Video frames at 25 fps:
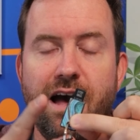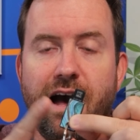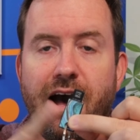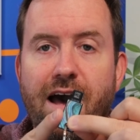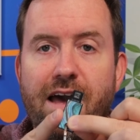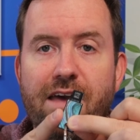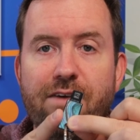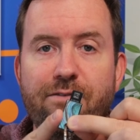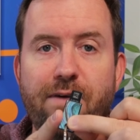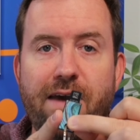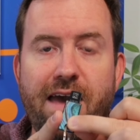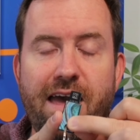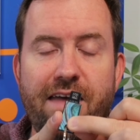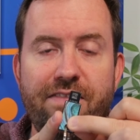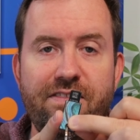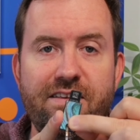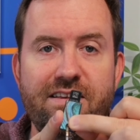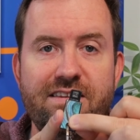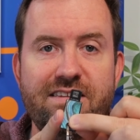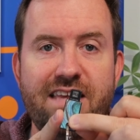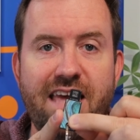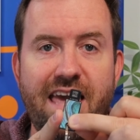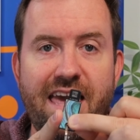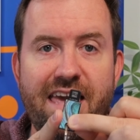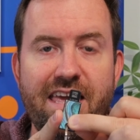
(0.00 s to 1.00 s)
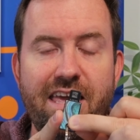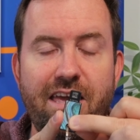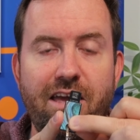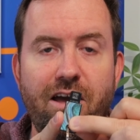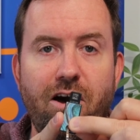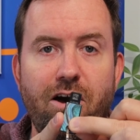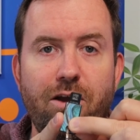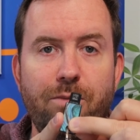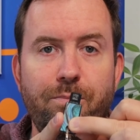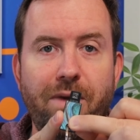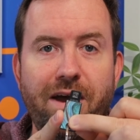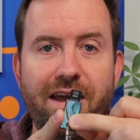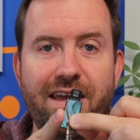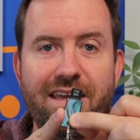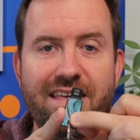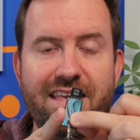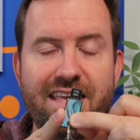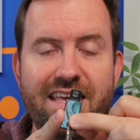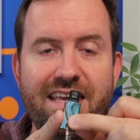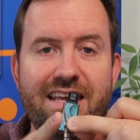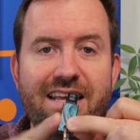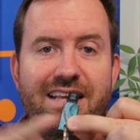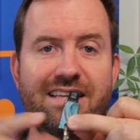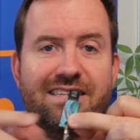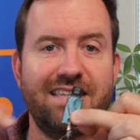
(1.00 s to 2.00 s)
I've had this hanging on my
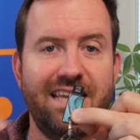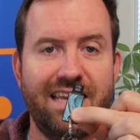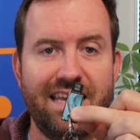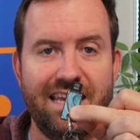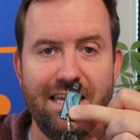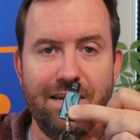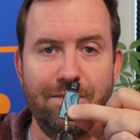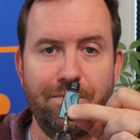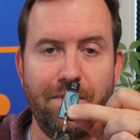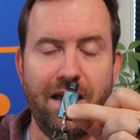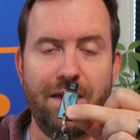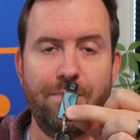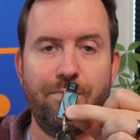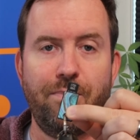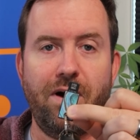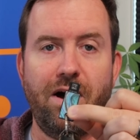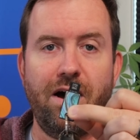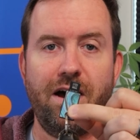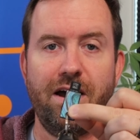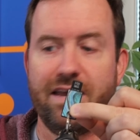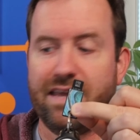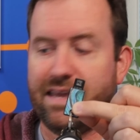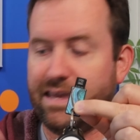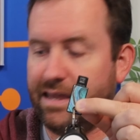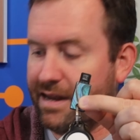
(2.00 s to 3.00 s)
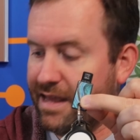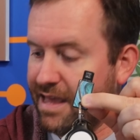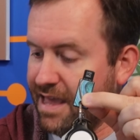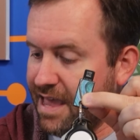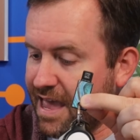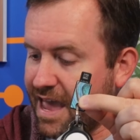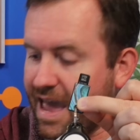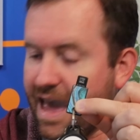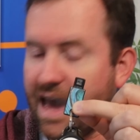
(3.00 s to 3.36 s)
keys, in my pocket,